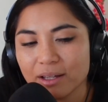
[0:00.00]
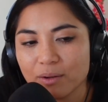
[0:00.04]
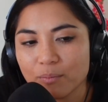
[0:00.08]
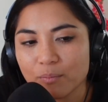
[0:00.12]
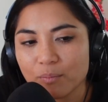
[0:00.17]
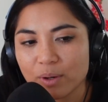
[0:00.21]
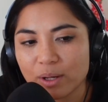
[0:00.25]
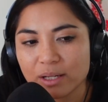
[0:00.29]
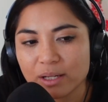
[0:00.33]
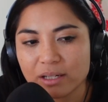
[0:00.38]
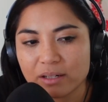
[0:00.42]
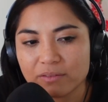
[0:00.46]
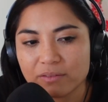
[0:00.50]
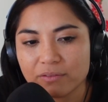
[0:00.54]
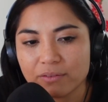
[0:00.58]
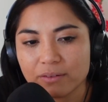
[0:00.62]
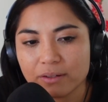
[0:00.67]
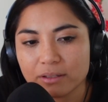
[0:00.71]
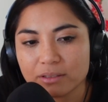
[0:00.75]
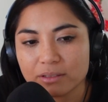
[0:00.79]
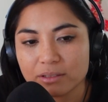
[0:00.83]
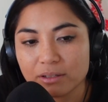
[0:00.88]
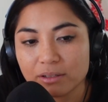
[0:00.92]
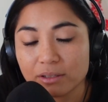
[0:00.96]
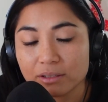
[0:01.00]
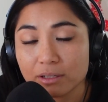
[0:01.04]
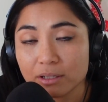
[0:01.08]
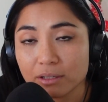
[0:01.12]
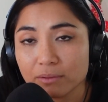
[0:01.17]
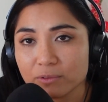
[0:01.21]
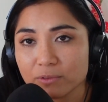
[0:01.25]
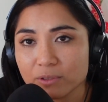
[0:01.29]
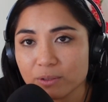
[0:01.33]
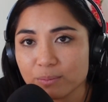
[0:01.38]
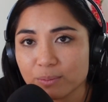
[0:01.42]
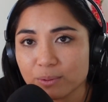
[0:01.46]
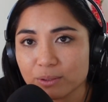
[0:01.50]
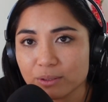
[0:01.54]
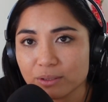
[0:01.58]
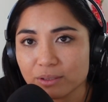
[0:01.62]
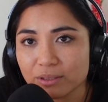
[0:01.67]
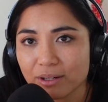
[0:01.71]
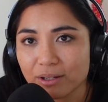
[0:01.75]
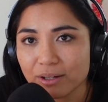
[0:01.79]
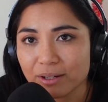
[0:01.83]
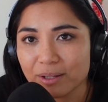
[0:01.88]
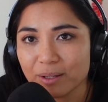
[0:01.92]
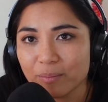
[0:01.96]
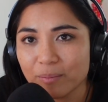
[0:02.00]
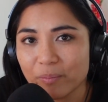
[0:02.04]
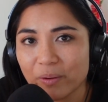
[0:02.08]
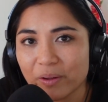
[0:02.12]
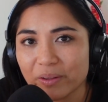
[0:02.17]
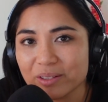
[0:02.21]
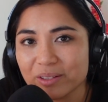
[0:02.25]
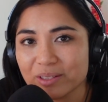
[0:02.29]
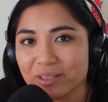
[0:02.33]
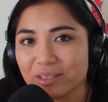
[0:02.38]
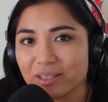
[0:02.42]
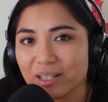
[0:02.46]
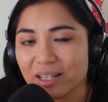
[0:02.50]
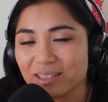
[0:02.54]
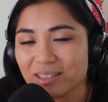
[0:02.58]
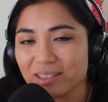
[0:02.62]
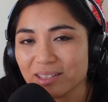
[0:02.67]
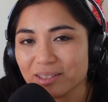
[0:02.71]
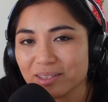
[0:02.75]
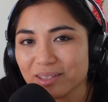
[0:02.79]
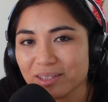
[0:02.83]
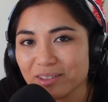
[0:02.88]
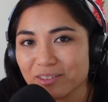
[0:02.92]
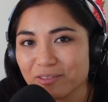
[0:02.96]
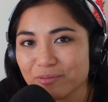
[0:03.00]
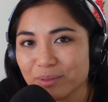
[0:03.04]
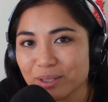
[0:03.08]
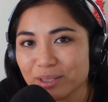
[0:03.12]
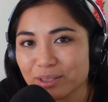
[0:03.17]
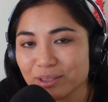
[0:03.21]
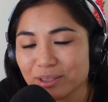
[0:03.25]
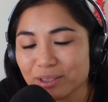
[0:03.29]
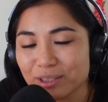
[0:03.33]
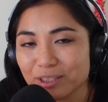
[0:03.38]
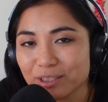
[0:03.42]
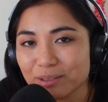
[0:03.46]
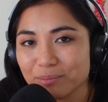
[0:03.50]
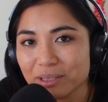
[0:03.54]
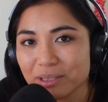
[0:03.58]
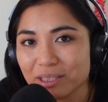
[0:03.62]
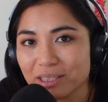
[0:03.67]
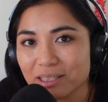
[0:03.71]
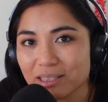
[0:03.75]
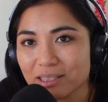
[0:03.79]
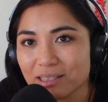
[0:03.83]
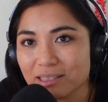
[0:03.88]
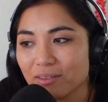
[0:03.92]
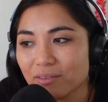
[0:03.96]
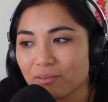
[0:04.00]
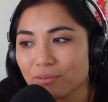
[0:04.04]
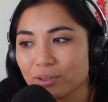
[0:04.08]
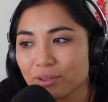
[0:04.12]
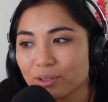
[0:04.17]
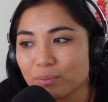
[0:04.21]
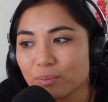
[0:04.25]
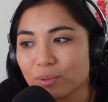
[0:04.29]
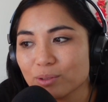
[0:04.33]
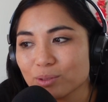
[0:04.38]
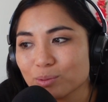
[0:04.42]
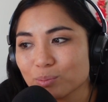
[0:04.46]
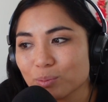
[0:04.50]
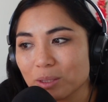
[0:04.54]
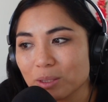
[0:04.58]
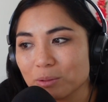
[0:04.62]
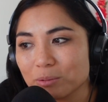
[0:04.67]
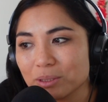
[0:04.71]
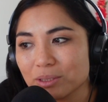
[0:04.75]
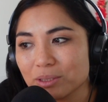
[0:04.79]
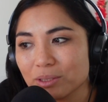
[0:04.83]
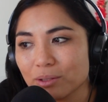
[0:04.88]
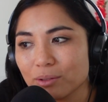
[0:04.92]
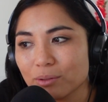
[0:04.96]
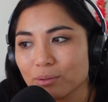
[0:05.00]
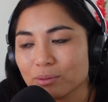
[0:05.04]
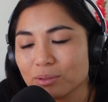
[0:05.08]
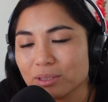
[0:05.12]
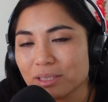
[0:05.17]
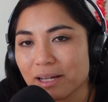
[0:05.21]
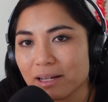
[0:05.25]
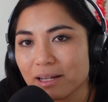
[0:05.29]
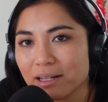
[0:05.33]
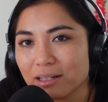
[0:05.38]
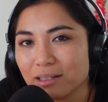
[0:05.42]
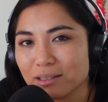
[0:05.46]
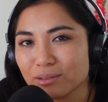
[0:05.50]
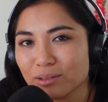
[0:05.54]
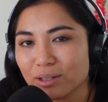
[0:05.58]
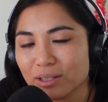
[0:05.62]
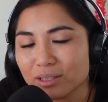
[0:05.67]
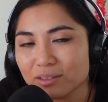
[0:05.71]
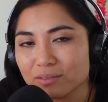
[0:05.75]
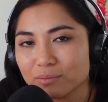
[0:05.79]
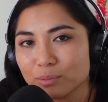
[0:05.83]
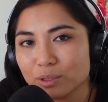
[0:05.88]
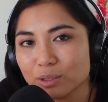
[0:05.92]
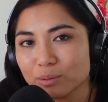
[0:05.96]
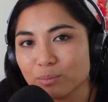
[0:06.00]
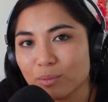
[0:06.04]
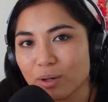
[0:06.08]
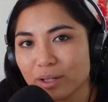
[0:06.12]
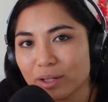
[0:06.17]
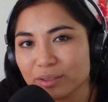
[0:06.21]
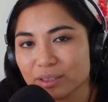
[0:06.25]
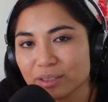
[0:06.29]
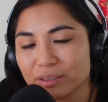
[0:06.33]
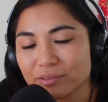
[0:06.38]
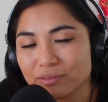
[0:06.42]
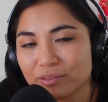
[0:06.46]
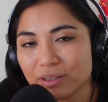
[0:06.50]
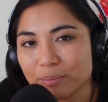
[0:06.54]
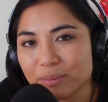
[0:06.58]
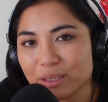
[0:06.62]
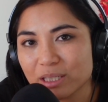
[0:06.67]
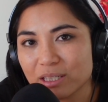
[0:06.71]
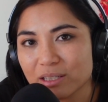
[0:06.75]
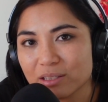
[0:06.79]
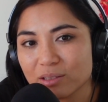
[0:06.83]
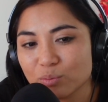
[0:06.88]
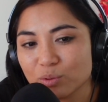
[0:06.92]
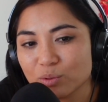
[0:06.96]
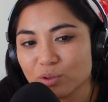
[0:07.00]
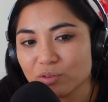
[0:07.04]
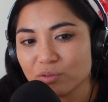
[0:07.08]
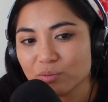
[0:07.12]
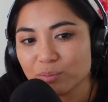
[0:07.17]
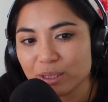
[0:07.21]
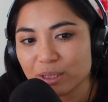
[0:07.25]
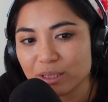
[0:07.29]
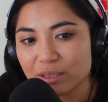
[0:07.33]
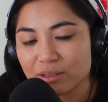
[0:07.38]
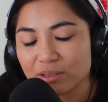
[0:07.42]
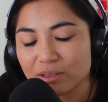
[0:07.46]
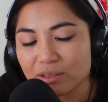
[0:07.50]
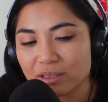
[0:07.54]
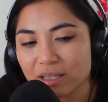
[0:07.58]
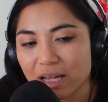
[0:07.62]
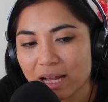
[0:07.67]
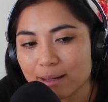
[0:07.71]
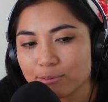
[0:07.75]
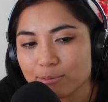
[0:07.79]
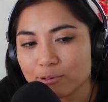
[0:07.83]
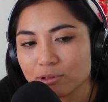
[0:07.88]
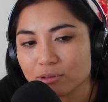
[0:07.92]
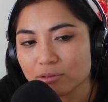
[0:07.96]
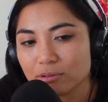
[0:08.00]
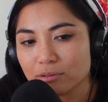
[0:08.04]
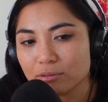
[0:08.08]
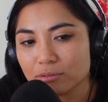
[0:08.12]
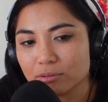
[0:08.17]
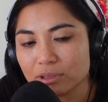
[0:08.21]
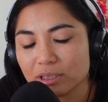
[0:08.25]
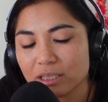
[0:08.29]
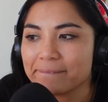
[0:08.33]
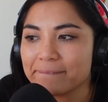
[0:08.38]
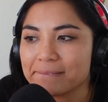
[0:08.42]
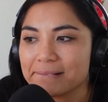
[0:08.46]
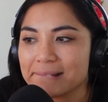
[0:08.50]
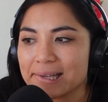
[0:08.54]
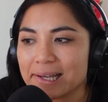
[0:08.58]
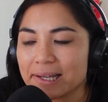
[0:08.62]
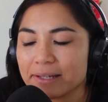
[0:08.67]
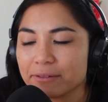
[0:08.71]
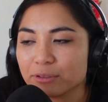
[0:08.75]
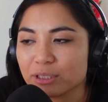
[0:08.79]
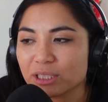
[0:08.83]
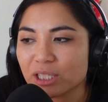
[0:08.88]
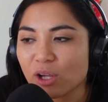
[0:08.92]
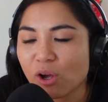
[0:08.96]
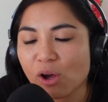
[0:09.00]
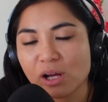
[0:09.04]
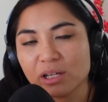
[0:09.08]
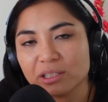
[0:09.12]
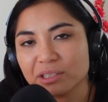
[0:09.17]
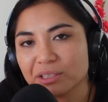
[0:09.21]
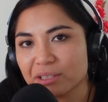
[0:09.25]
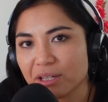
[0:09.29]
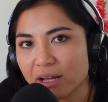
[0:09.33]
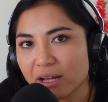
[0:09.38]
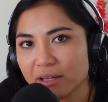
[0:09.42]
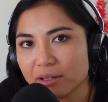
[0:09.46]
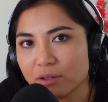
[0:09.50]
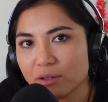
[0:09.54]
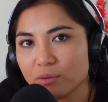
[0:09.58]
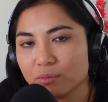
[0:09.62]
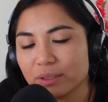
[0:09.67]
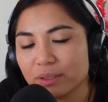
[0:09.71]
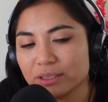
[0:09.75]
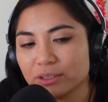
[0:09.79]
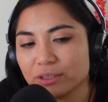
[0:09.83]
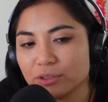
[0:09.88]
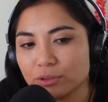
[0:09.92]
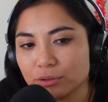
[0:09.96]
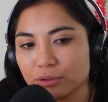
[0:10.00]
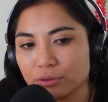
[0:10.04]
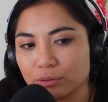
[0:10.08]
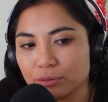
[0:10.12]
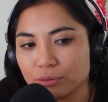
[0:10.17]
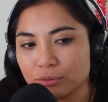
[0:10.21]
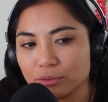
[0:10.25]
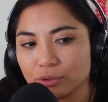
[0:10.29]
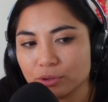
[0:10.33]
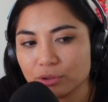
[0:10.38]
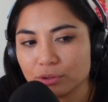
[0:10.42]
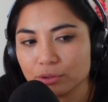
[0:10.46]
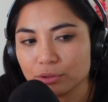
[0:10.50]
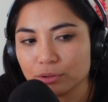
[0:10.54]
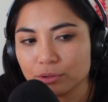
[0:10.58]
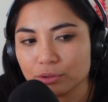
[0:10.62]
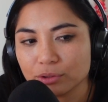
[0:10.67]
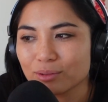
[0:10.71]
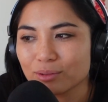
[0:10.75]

might have felt uncomfortable talking about the sanctity of motherhood, because for the most part, we know that a lot of more modern feminist movements absolutely get really hostile when you use